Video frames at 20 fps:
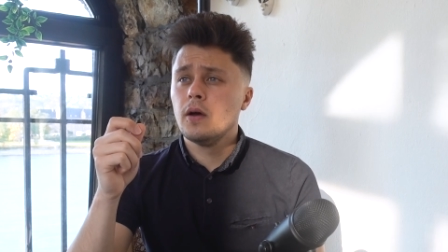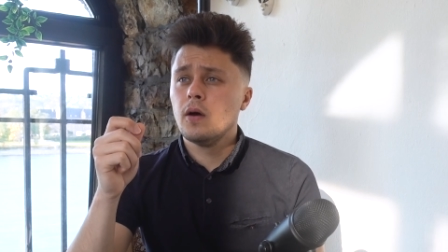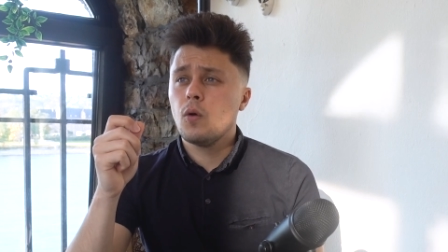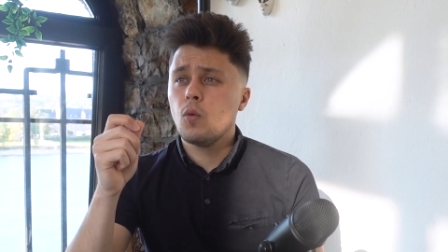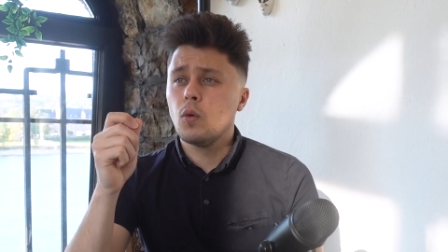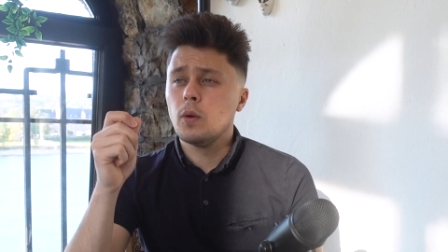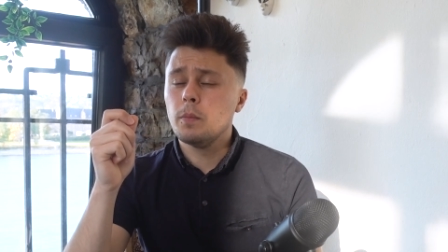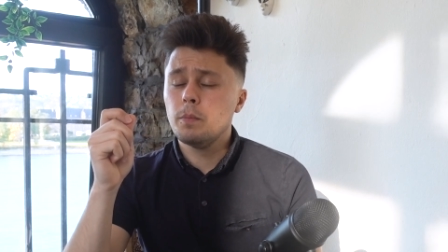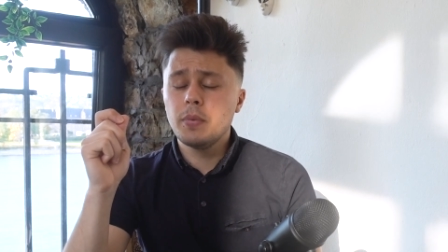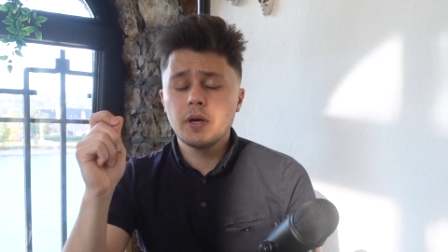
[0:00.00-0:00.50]

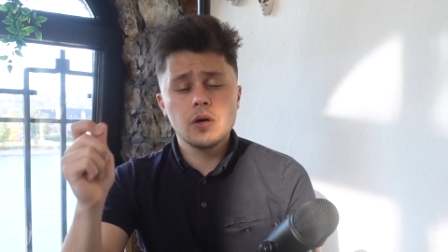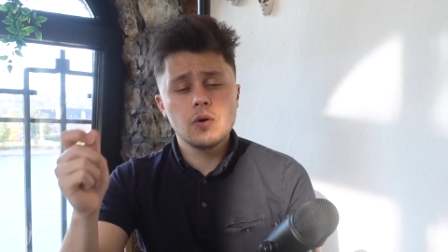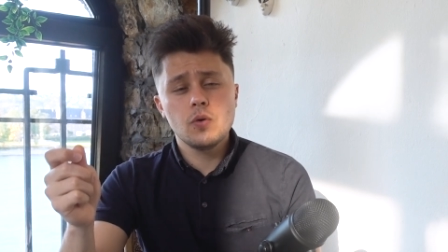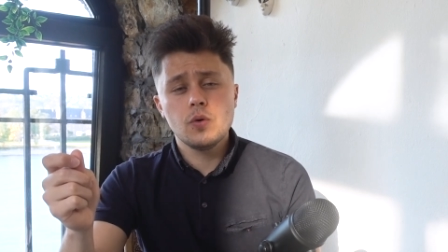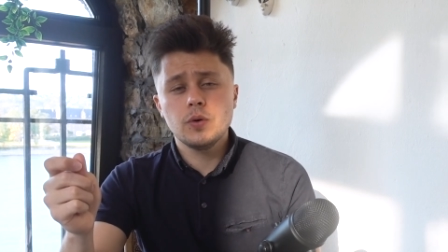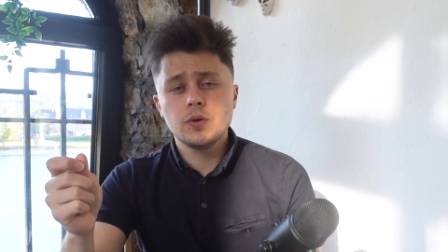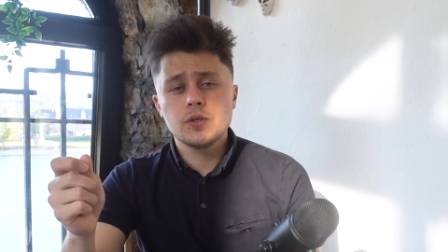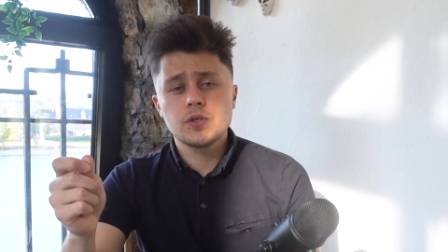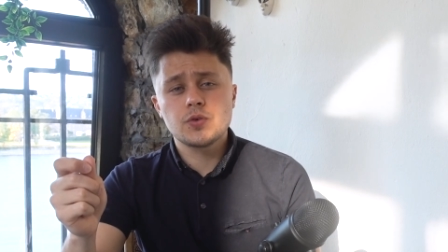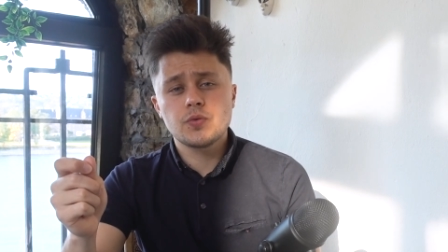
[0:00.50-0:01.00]
when
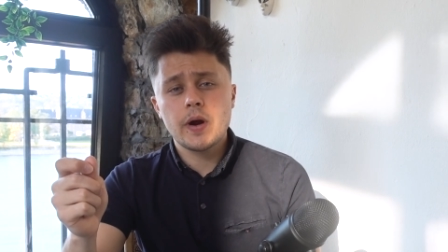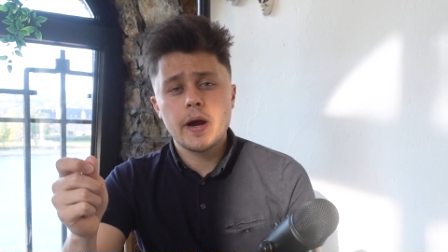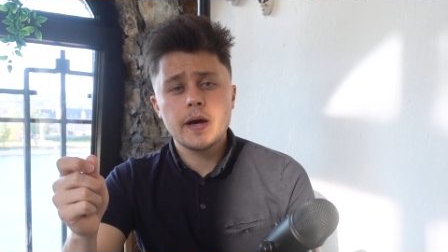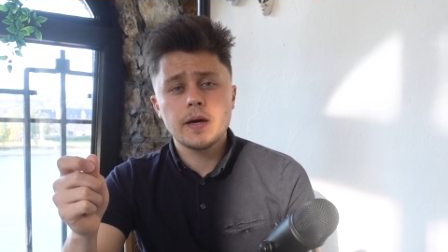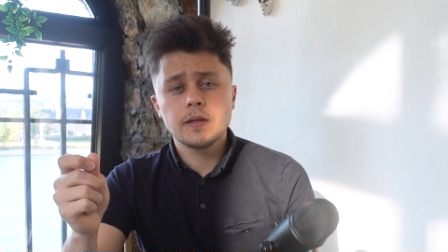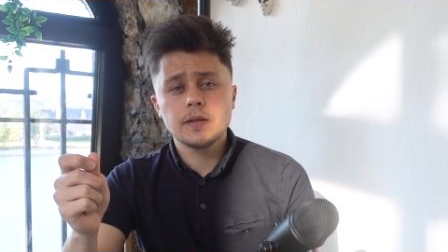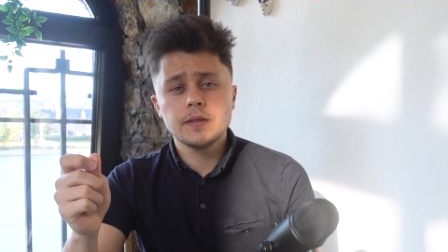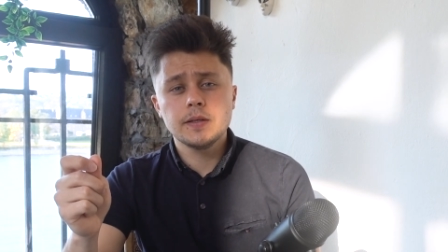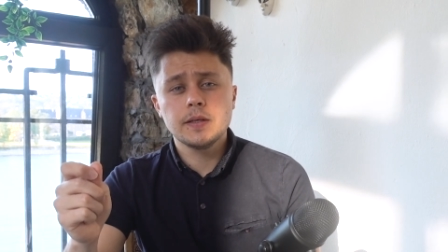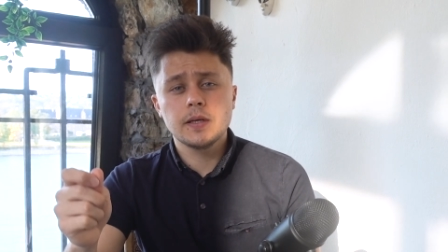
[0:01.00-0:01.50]
Bitcoin is
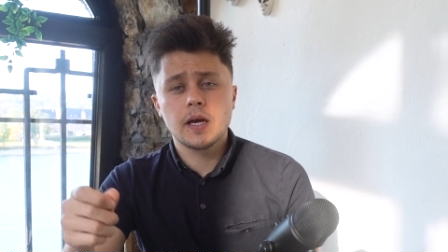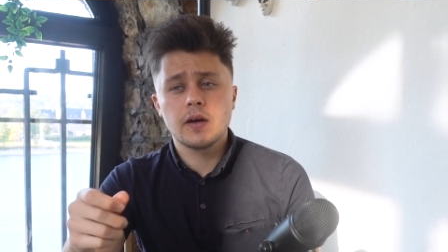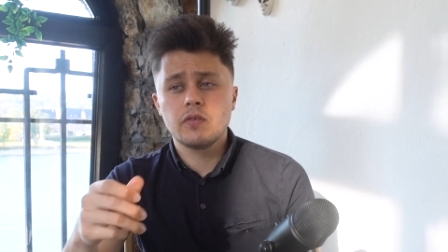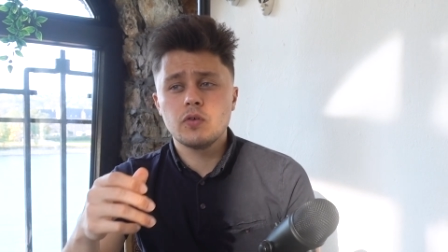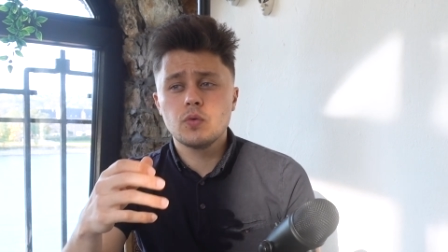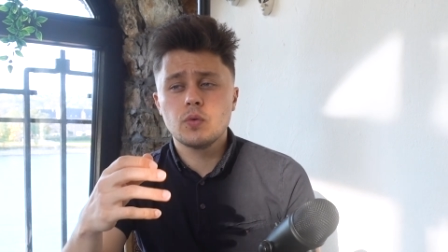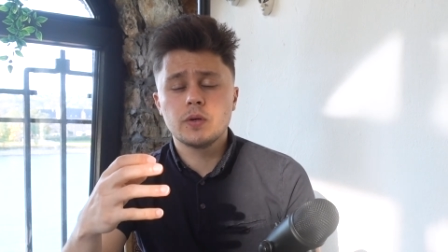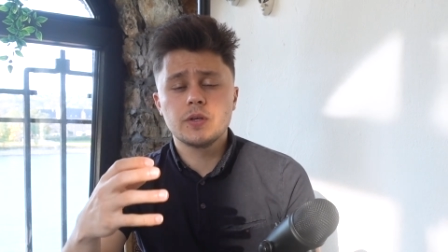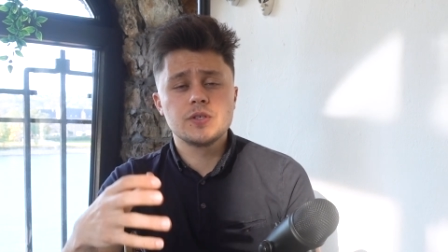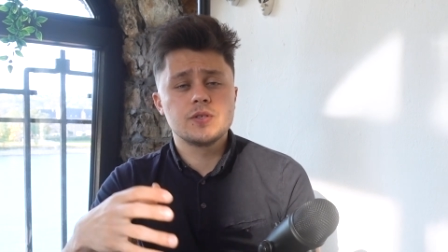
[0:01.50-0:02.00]
rallying,
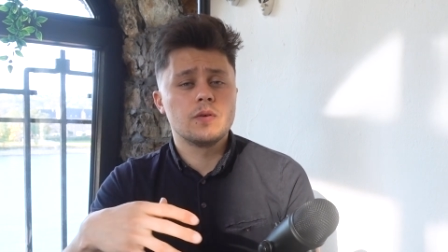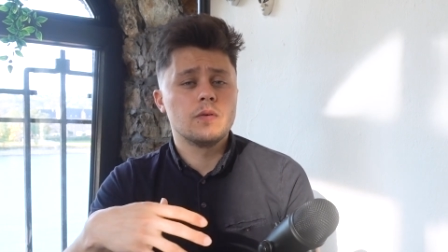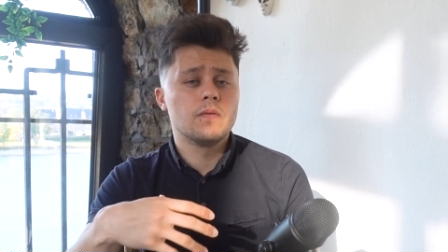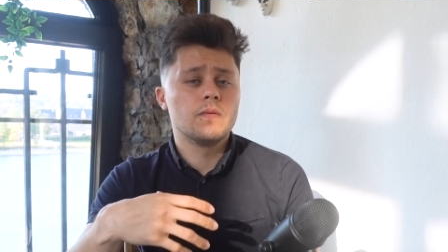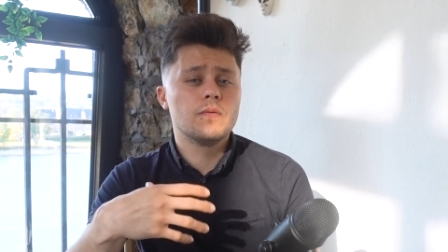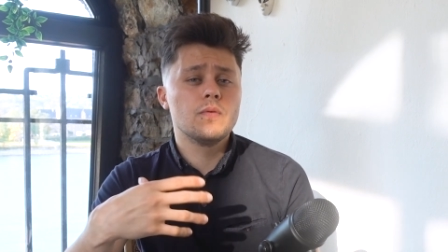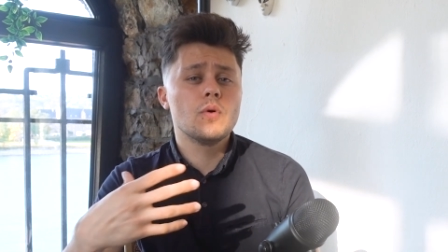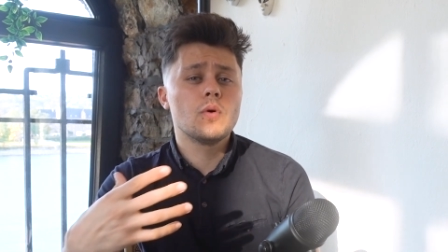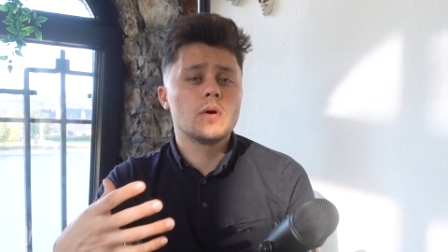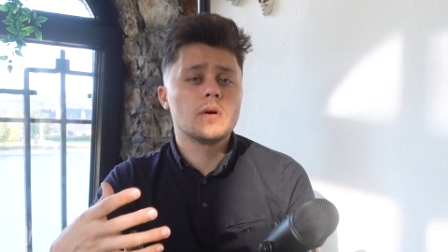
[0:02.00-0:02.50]
everyone is
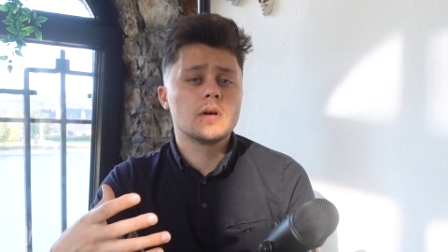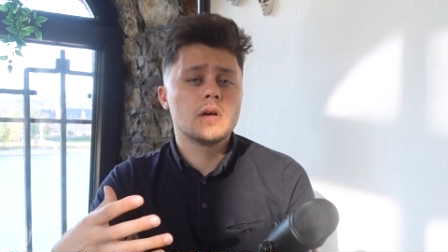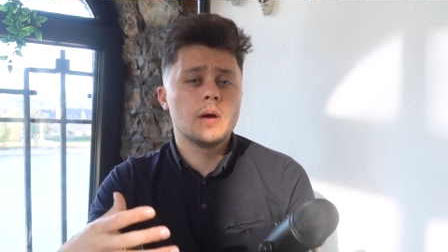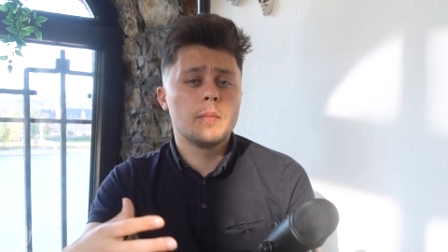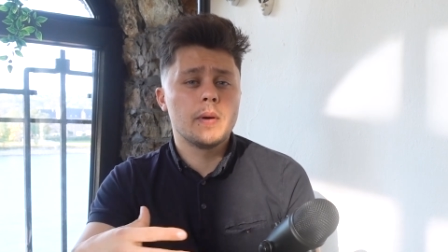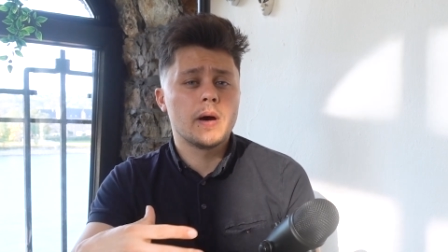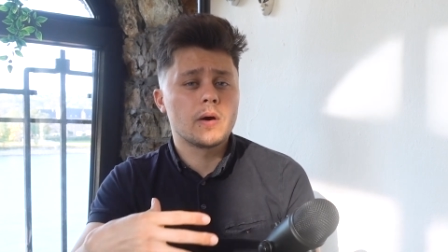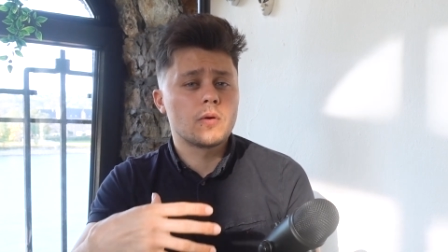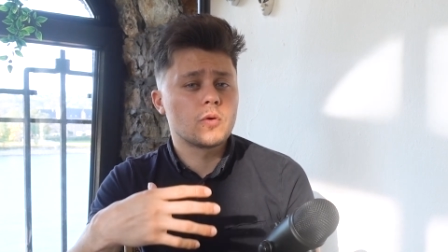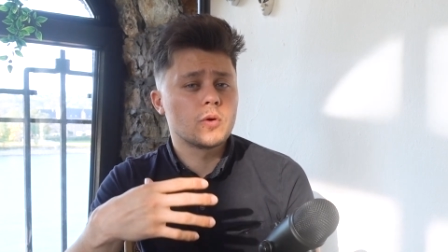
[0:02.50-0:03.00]
euphoric
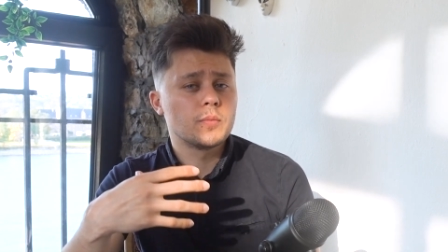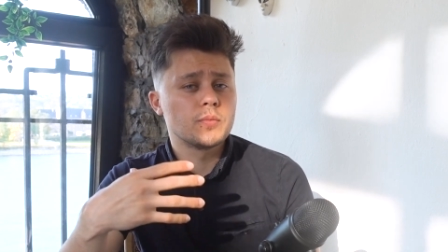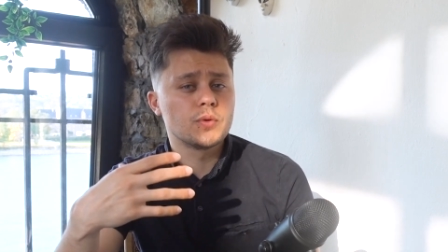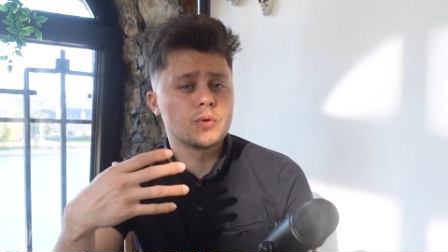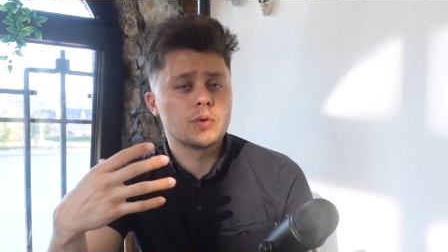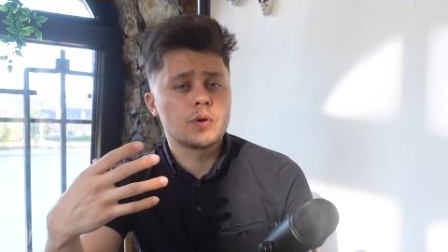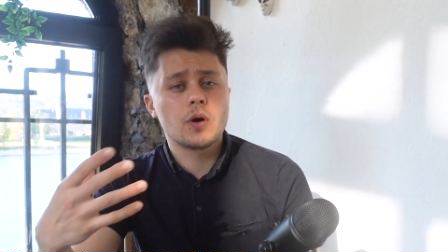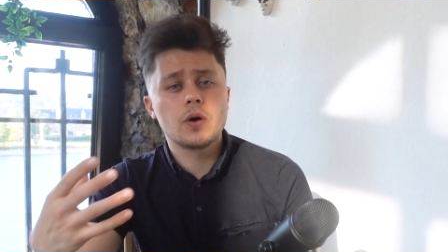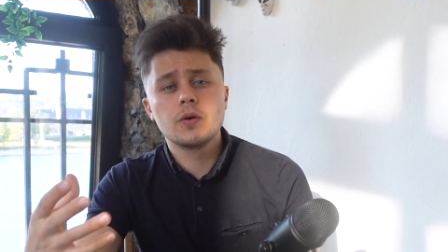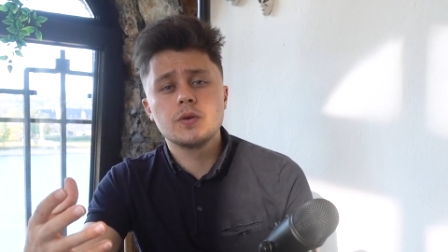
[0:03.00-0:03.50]
about
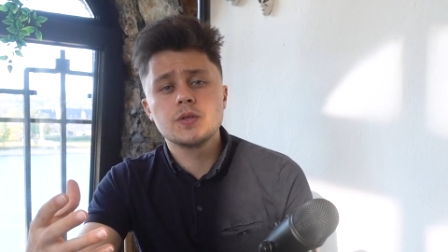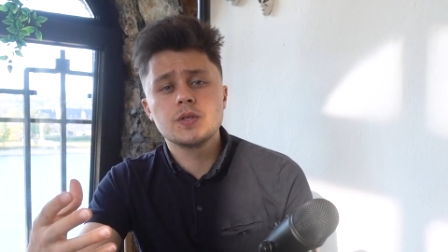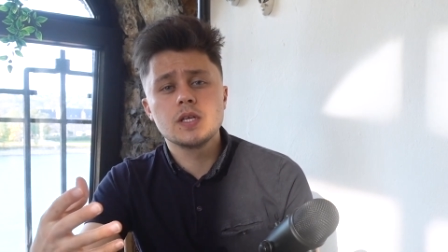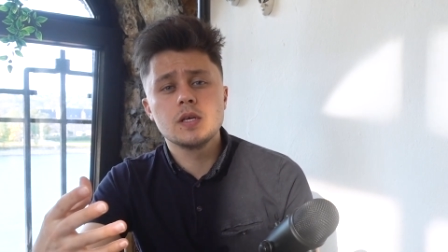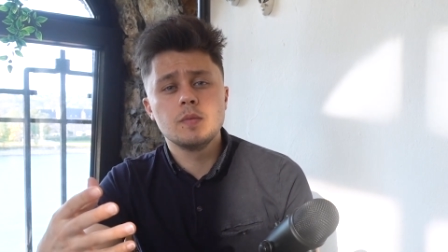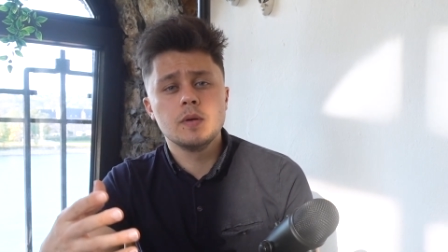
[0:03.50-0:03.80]
cryptocurrency.